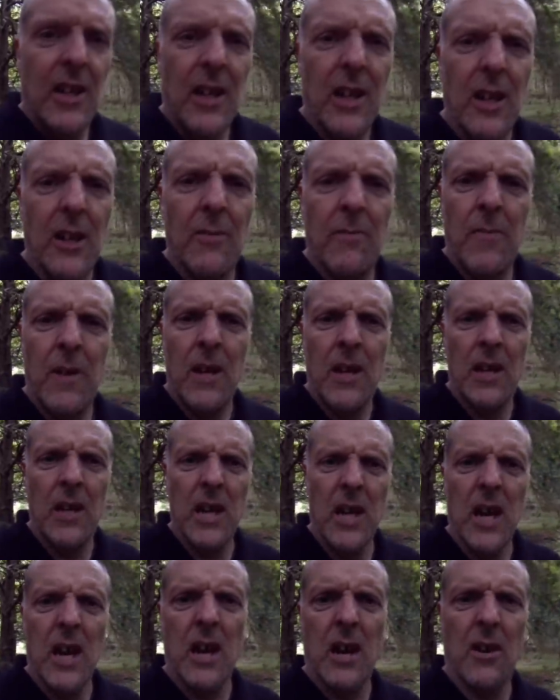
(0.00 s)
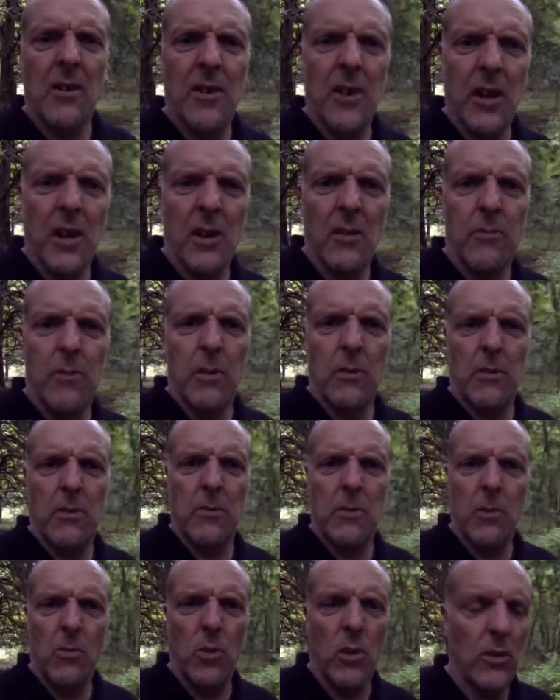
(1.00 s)
I think I've probably
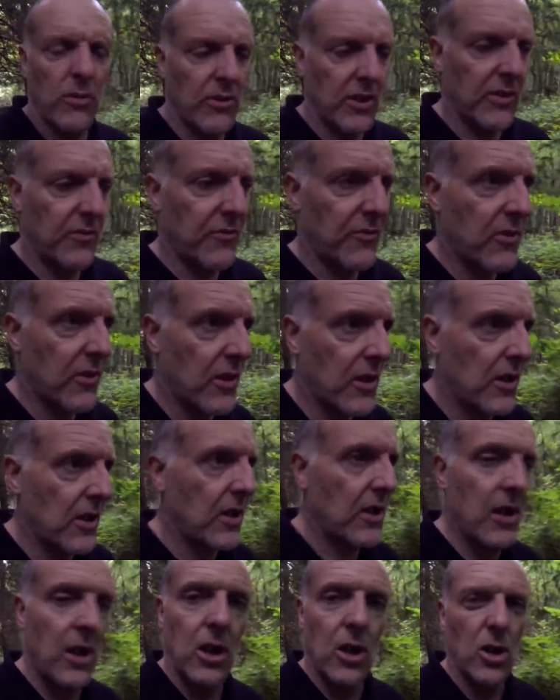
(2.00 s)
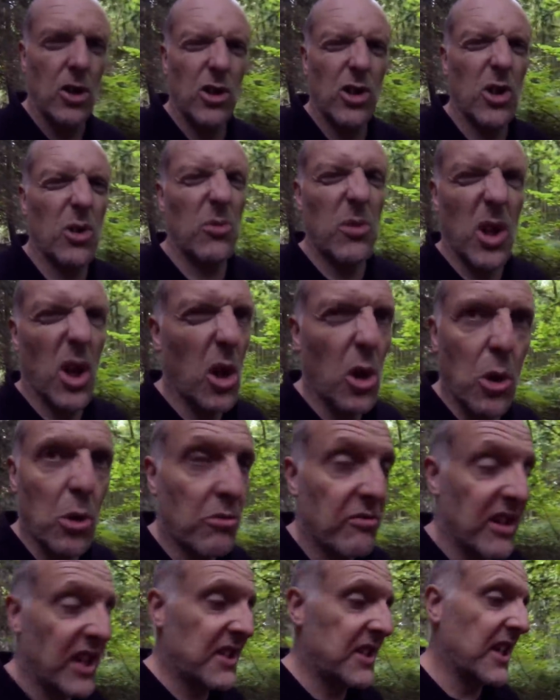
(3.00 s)
been waffling for too long
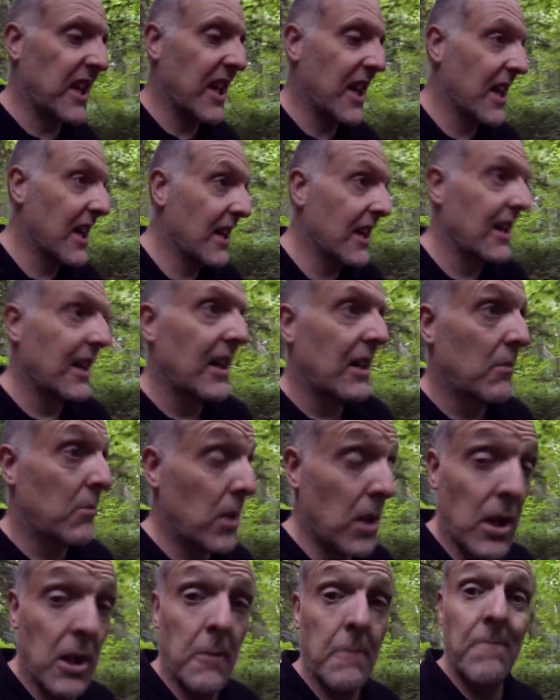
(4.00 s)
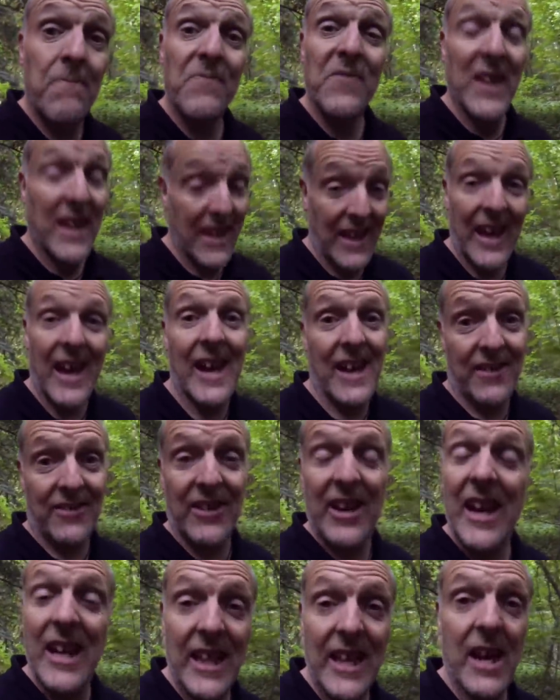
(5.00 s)
already, but yes,
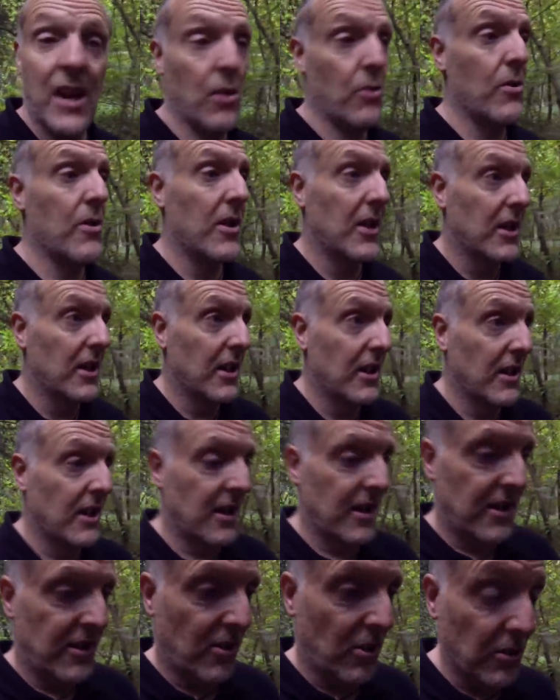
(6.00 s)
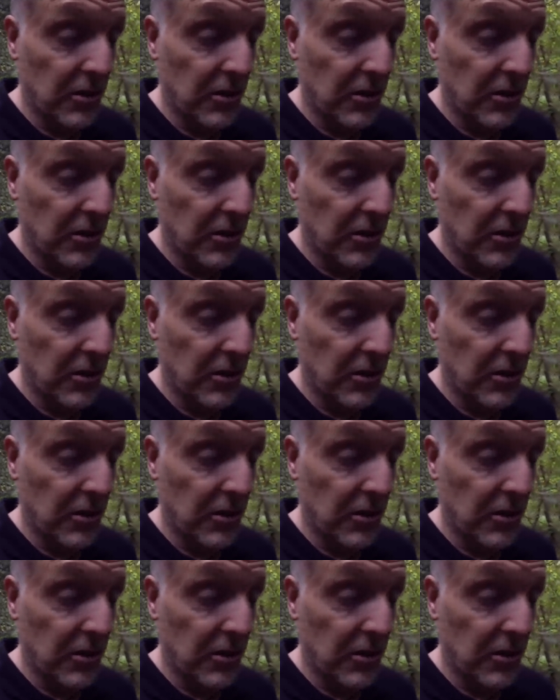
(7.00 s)
hello. I